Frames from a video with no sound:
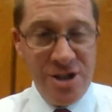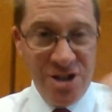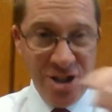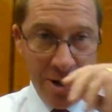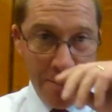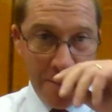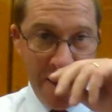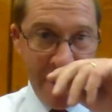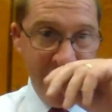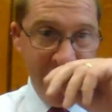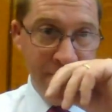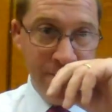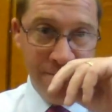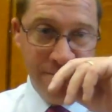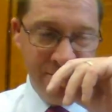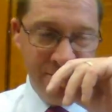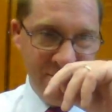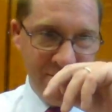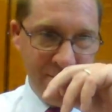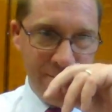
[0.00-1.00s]
this young man,
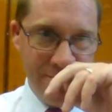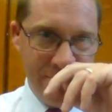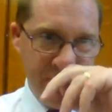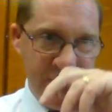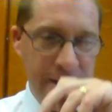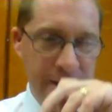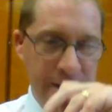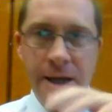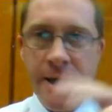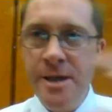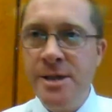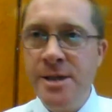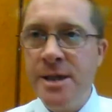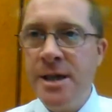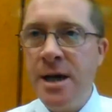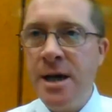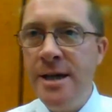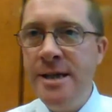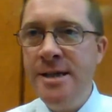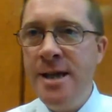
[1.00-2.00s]
and then he's
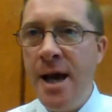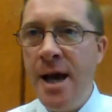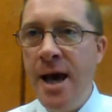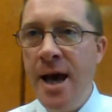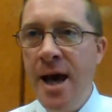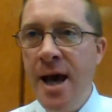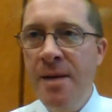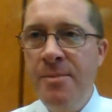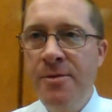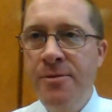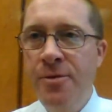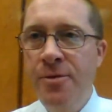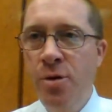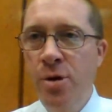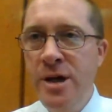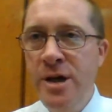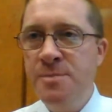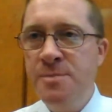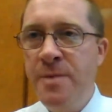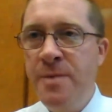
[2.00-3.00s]
cut his hair
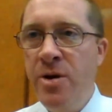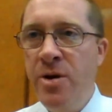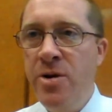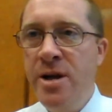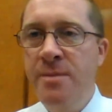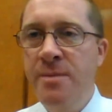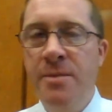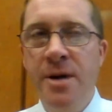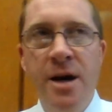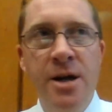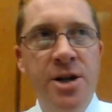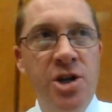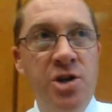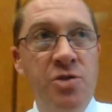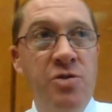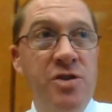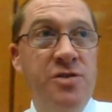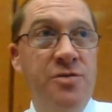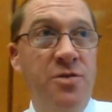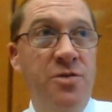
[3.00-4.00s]
before he's buried him
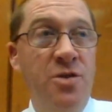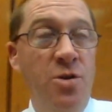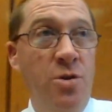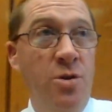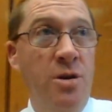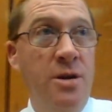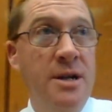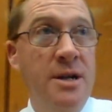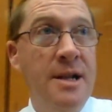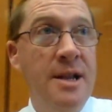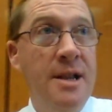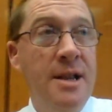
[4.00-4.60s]
under his floor.